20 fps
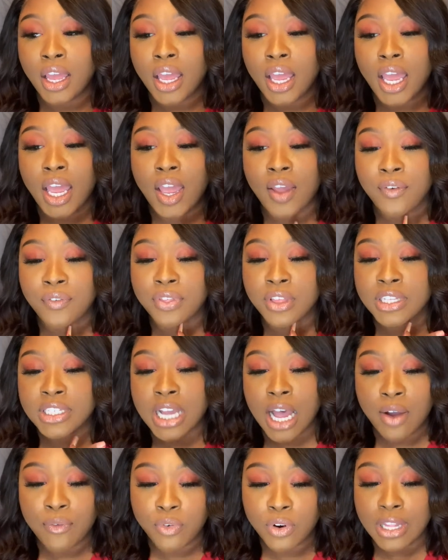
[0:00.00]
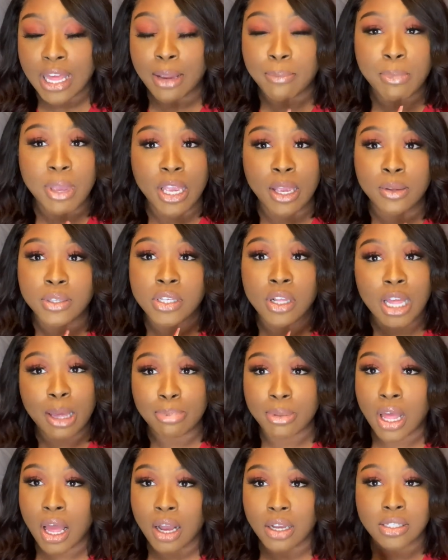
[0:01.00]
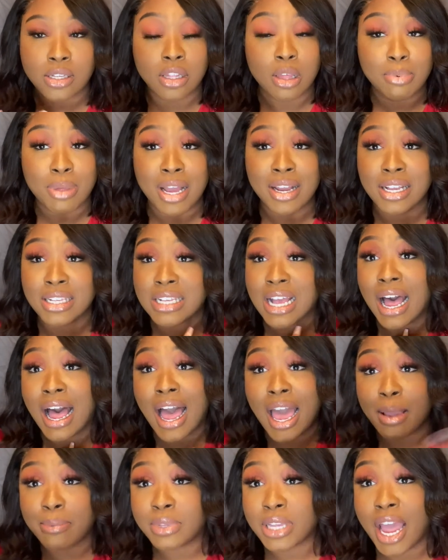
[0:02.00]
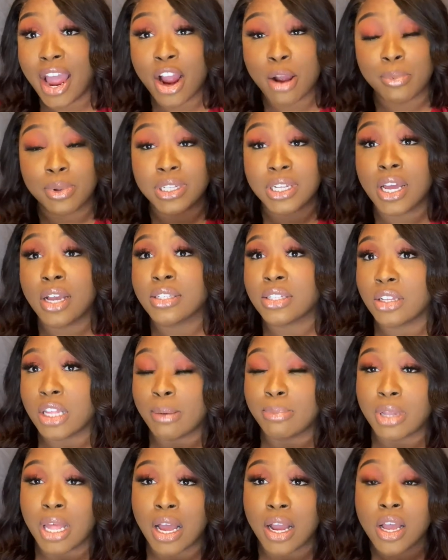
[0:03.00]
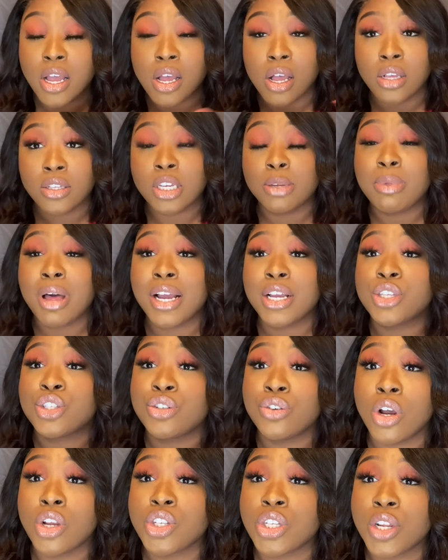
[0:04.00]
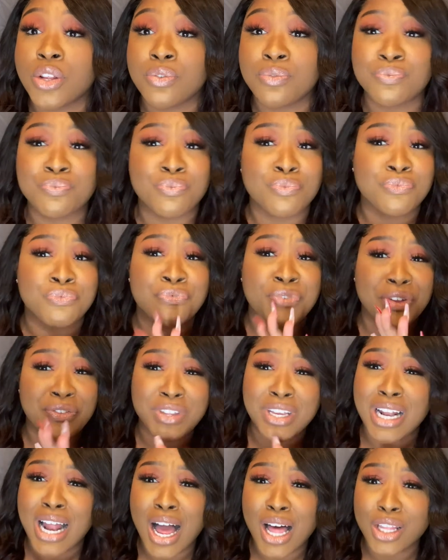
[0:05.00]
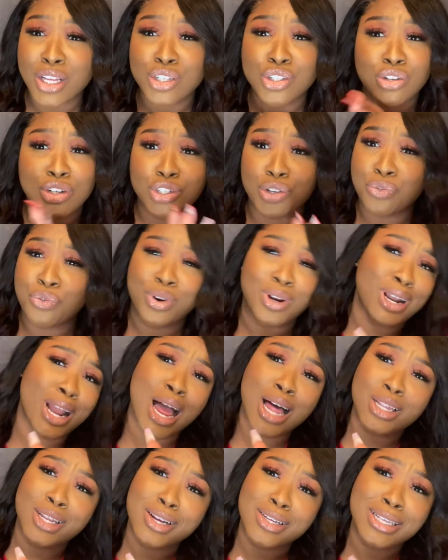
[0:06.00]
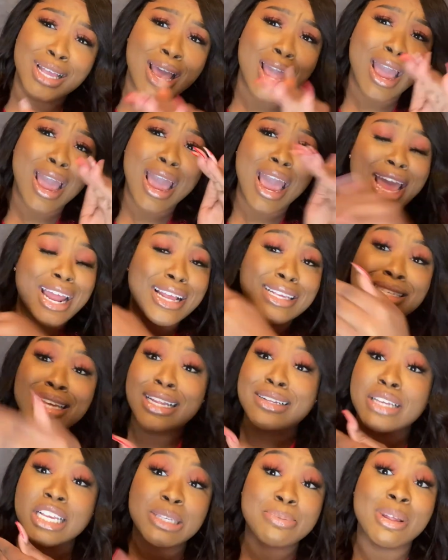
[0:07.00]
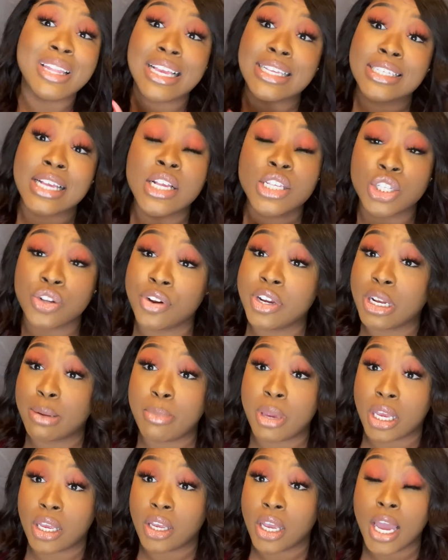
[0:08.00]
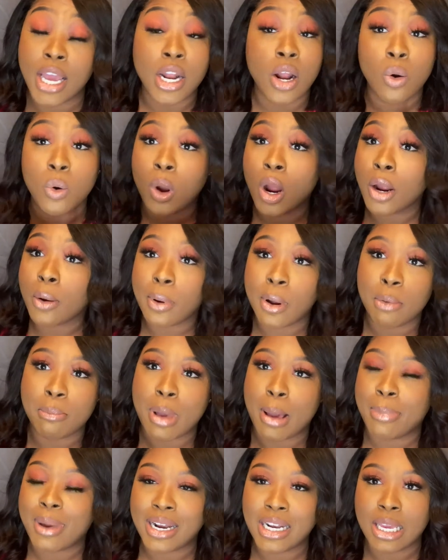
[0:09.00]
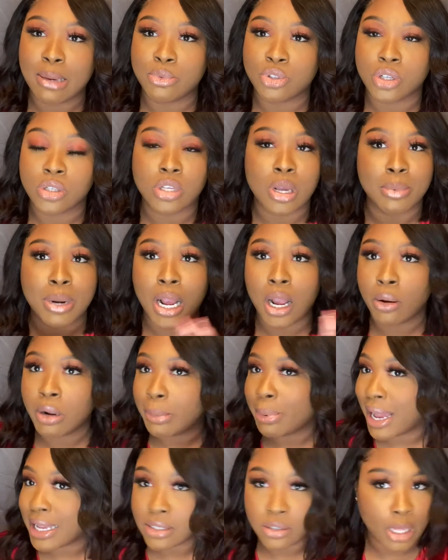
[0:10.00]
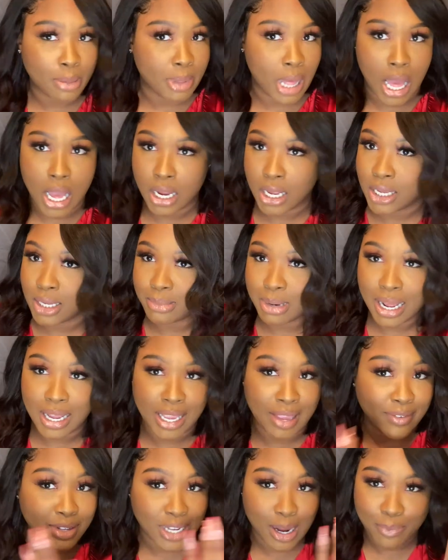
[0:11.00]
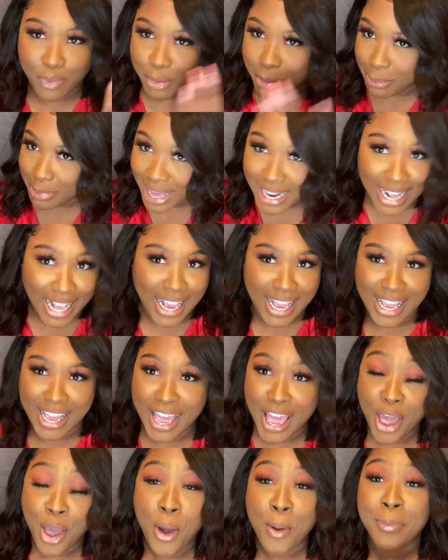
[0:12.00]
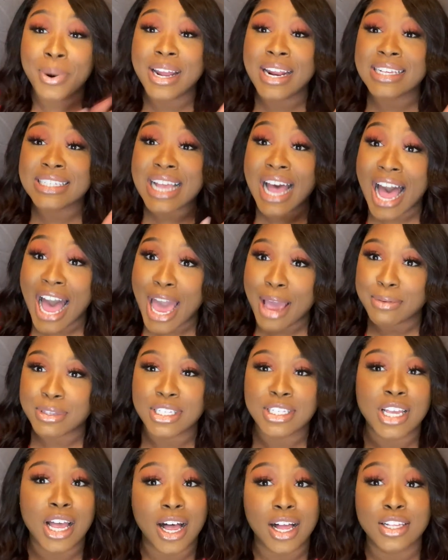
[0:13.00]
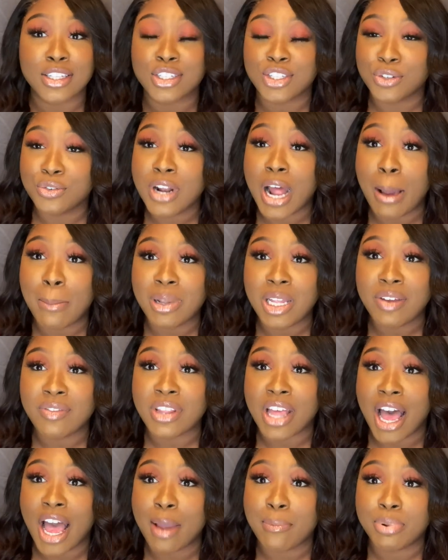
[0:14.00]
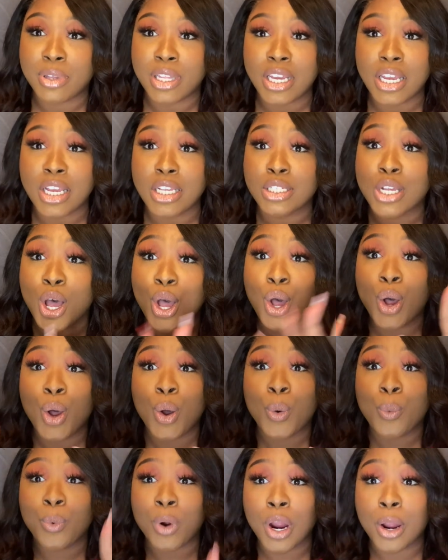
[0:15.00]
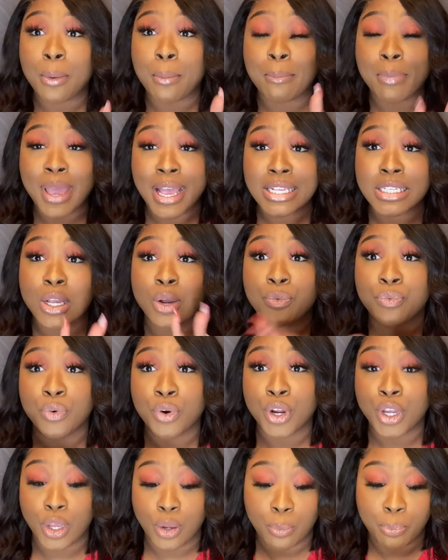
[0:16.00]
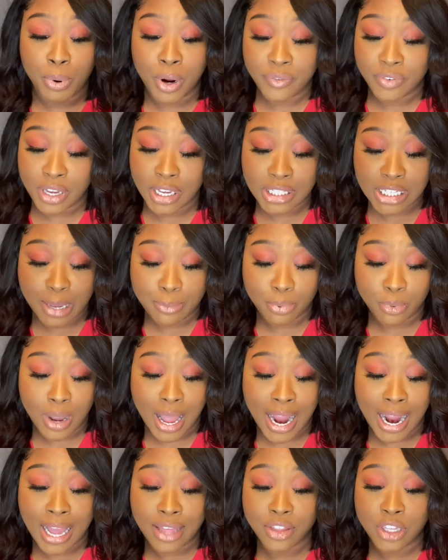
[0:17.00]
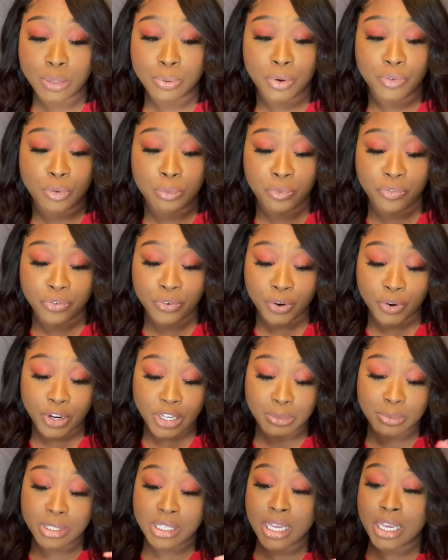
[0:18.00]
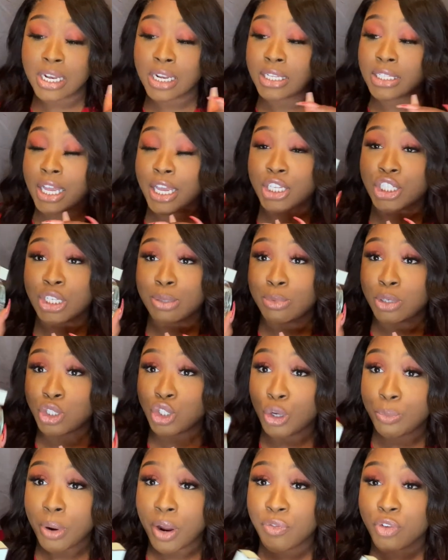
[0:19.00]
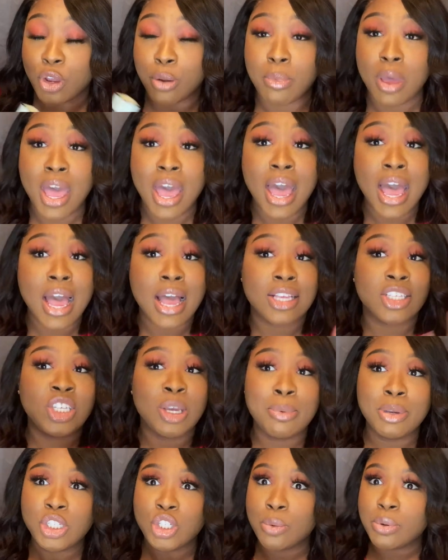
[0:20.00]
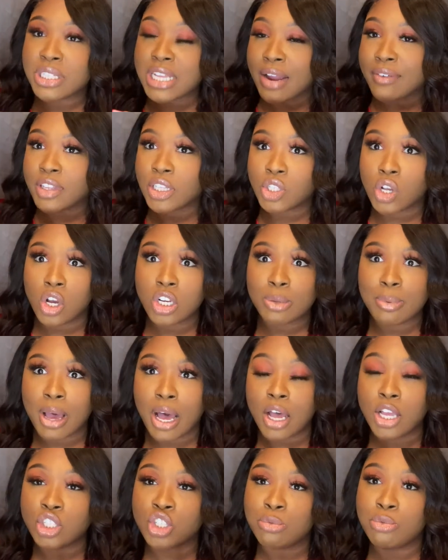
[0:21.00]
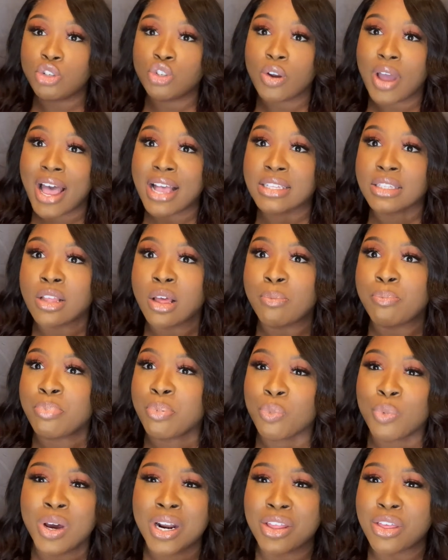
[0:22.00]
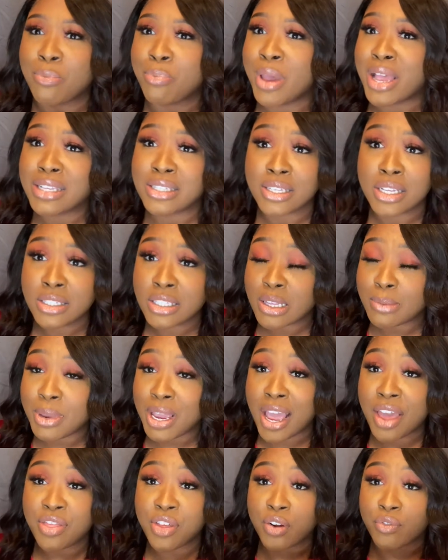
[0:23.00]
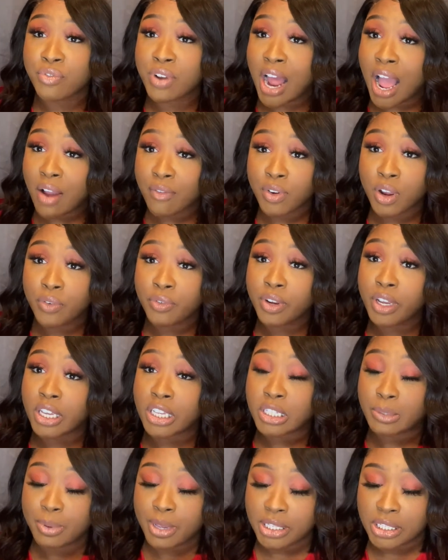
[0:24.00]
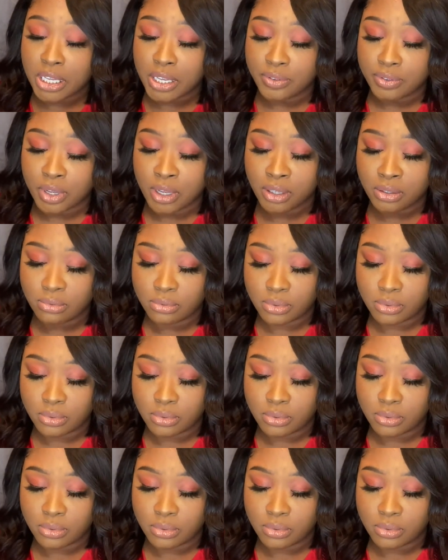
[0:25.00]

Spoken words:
If the Tom Ford, like me, Soleil Blanc is hyped. Everyone loves Soleil Blanc. Soleil Blanc is $250, $240. And it smells like sunscreen to me. It don't work well with my body chemistry. So I'm not going to buy Soleil Blanc. I'm not giving time for my money. But it's hyped, y'all. Do not believe in the hype. Please work best for you. Perfect example. I got this perfume for Christmas. It is a Jimmy Choo perfume. Jimmy Choo was not really talked about. And Jimmy Choo has one of the best scents to me. And they're not real, real expensive. Oh.